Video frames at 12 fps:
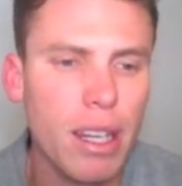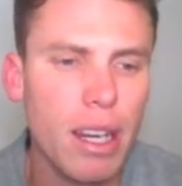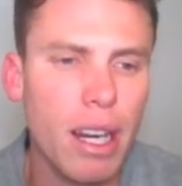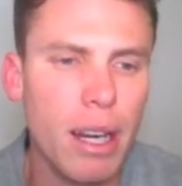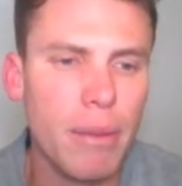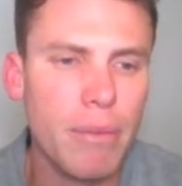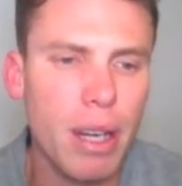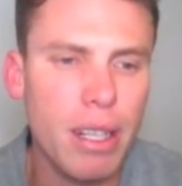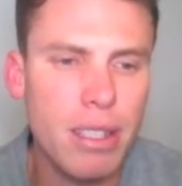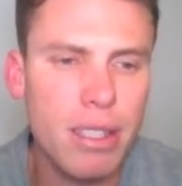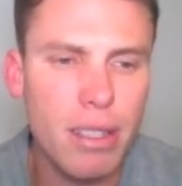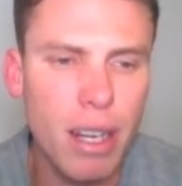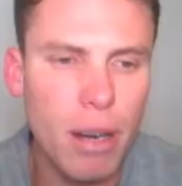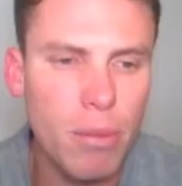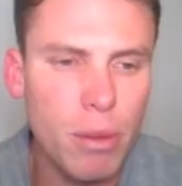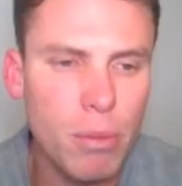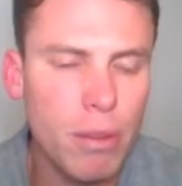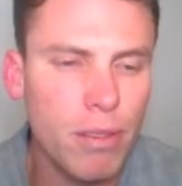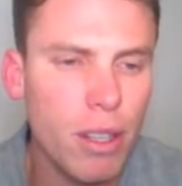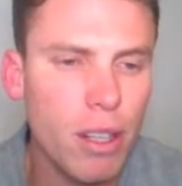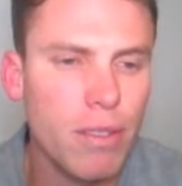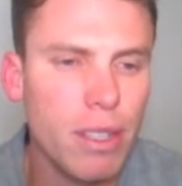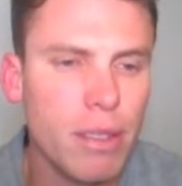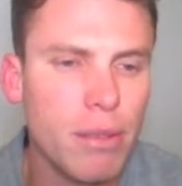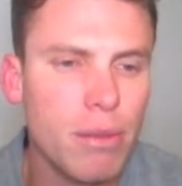Um, I just I would prefer if you